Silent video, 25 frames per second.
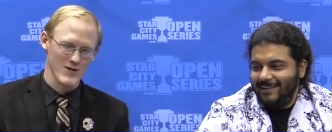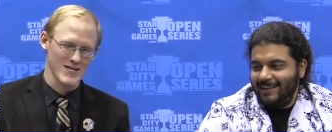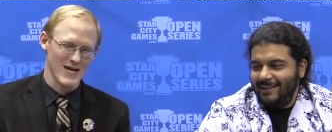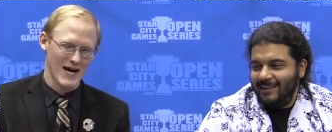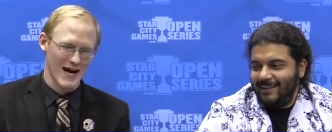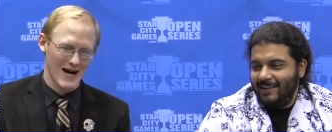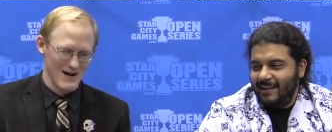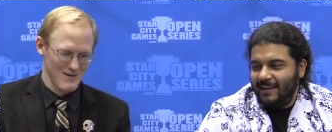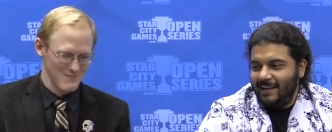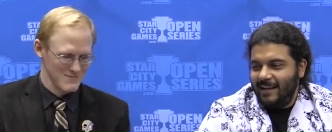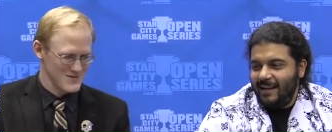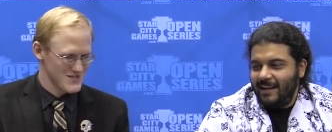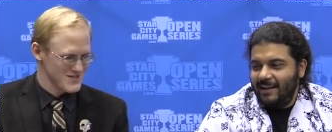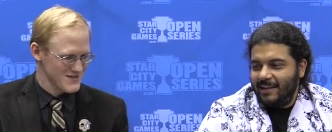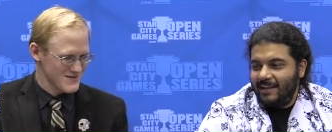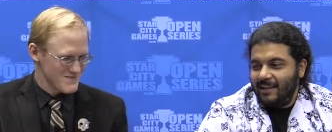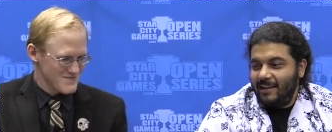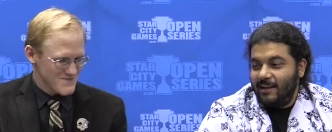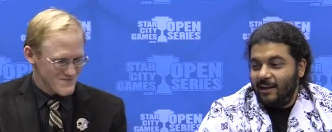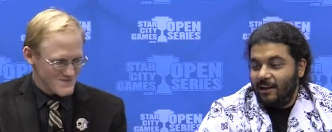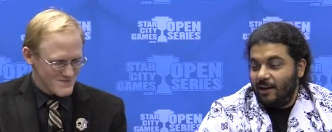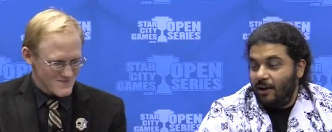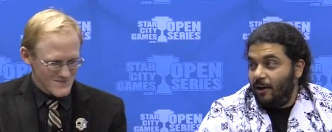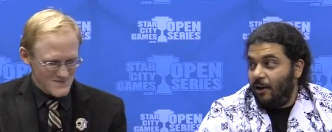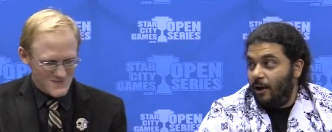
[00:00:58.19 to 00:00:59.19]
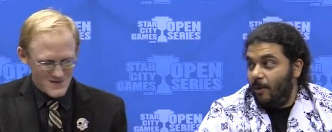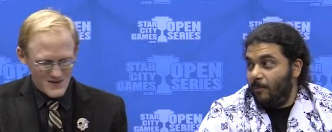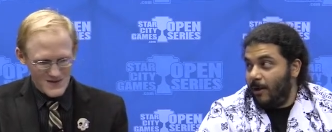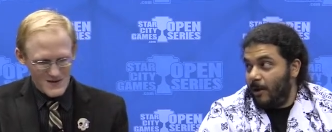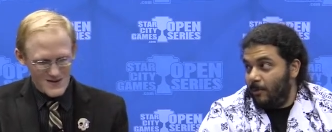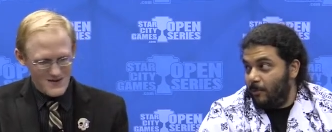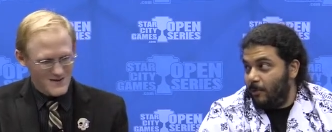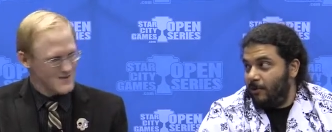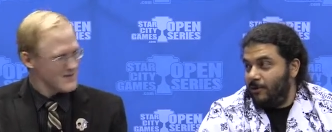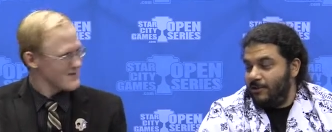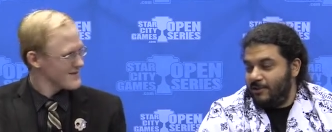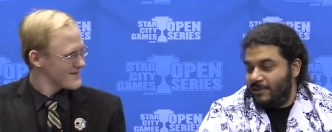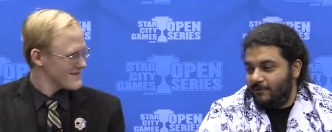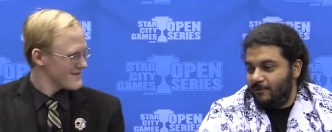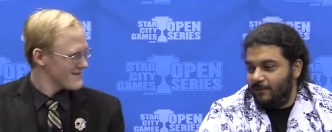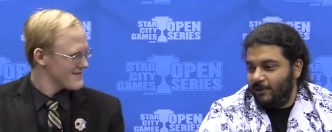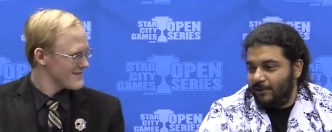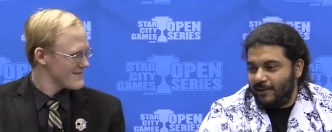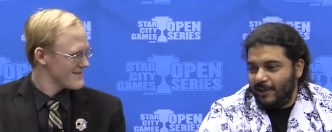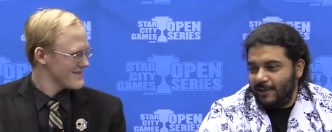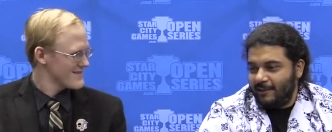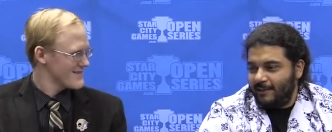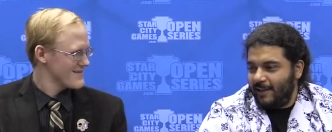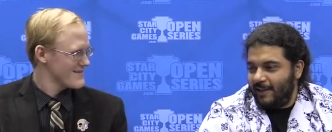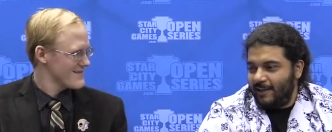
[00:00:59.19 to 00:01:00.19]
Speaker 1: times.
Speaker 2: All my opponents have
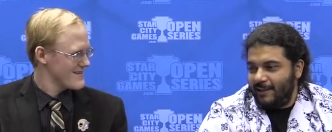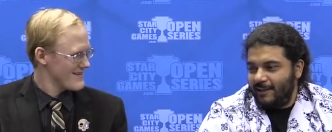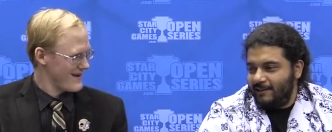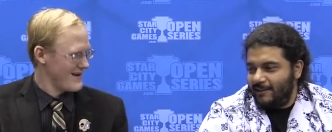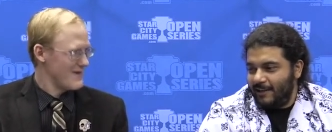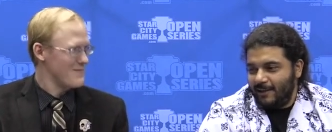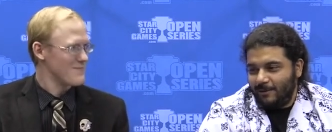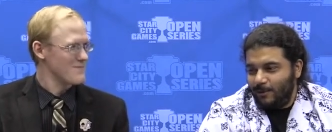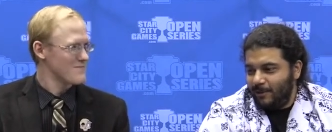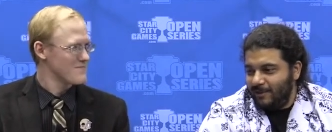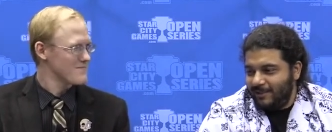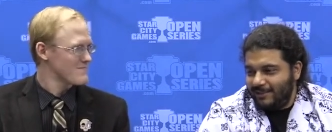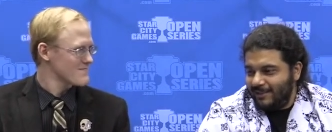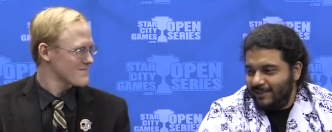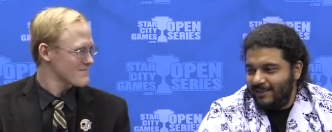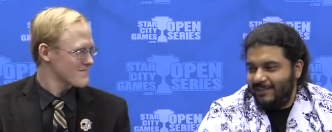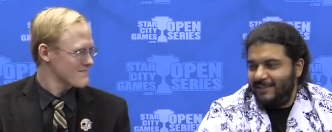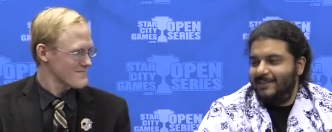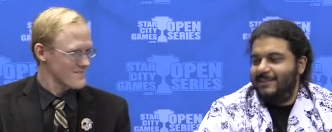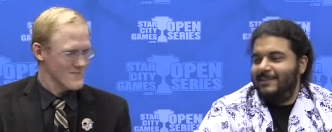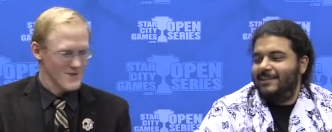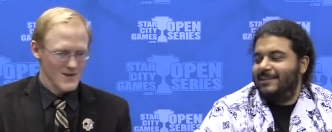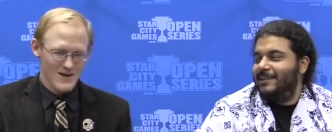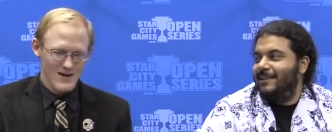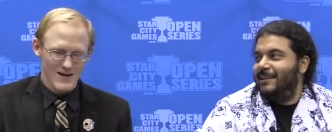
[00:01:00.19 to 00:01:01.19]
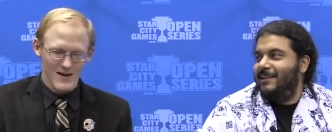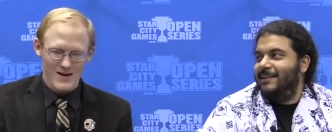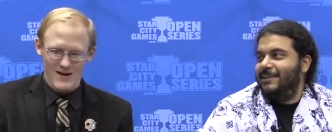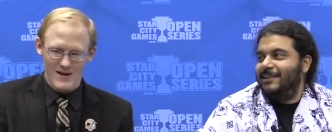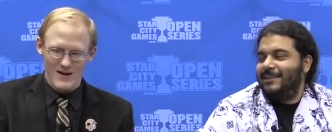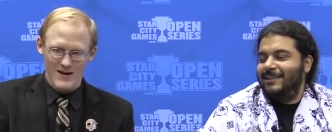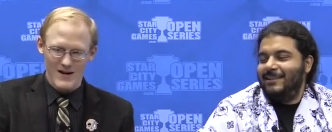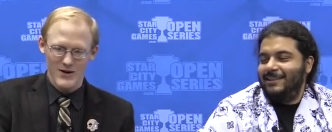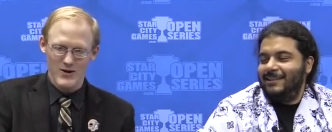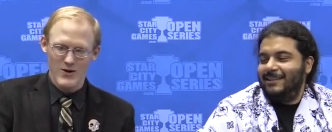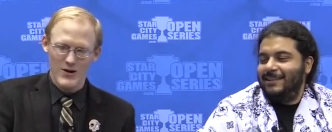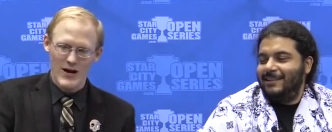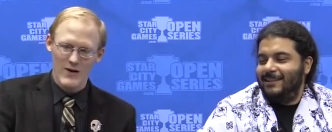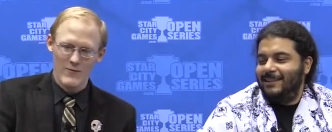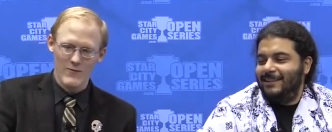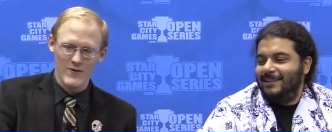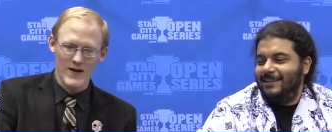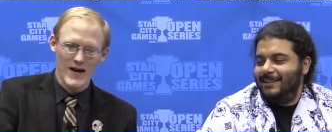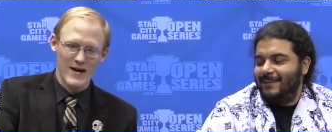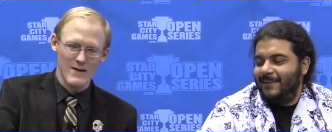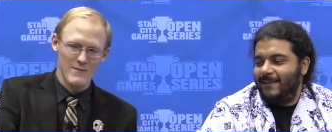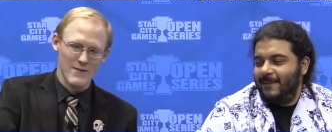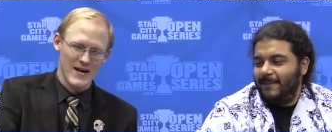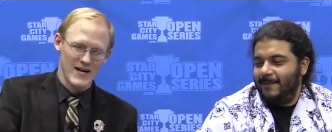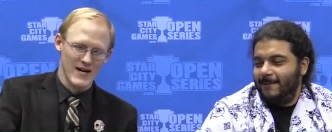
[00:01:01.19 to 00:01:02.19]
looked at that yeah. as like, what is this? Yeah.
Speaker 1: Now you're not
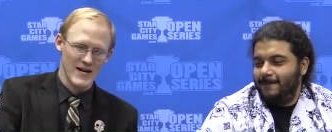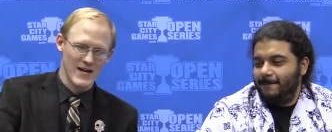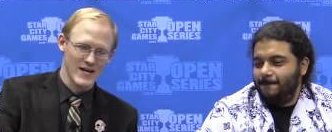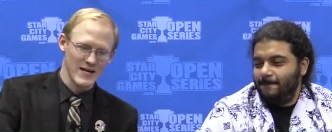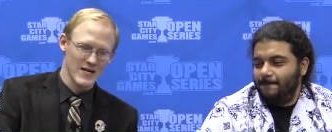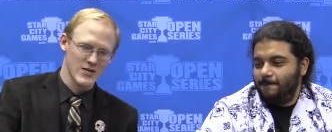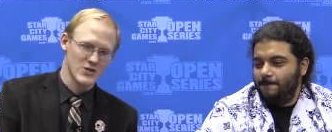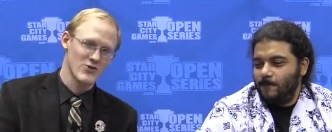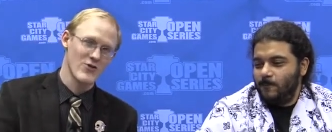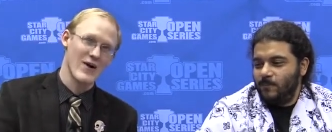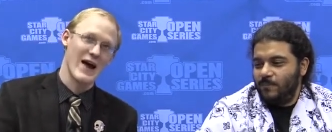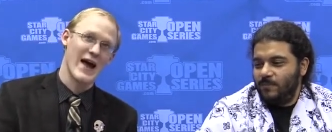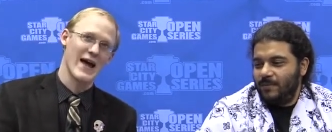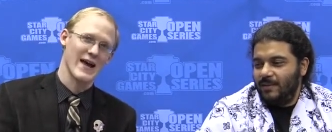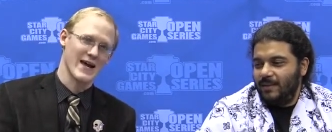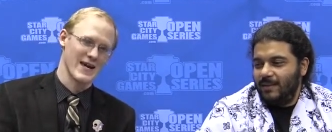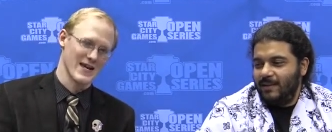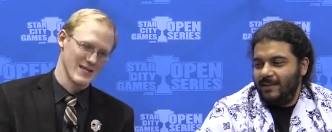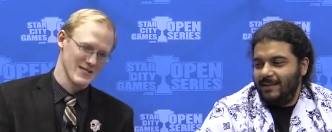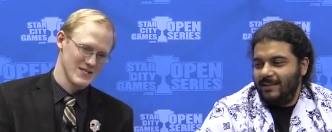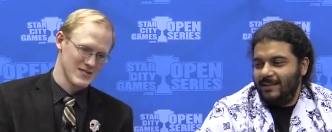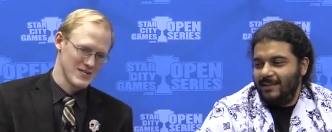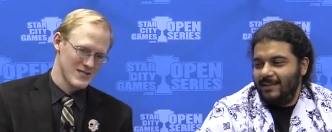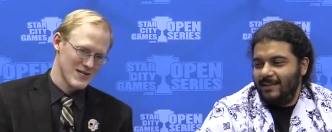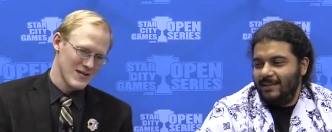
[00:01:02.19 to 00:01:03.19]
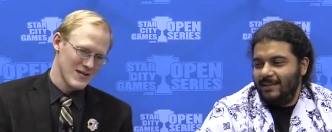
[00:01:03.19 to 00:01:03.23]
reanimating any dragons,